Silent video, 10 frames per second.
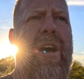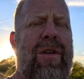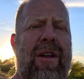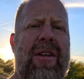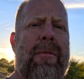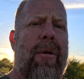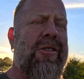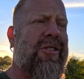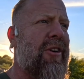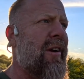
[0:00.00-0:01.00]
of a 10-part
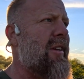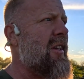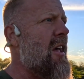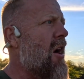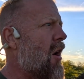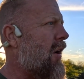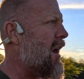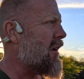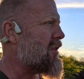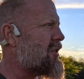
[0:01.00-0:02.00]
series on
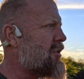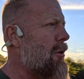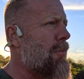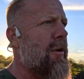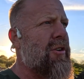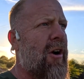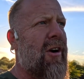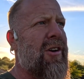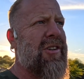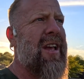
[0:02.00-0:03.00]
how to
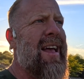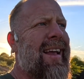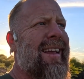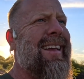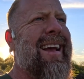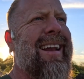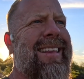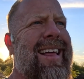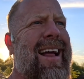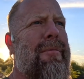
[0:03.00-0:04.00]
supercharge getting that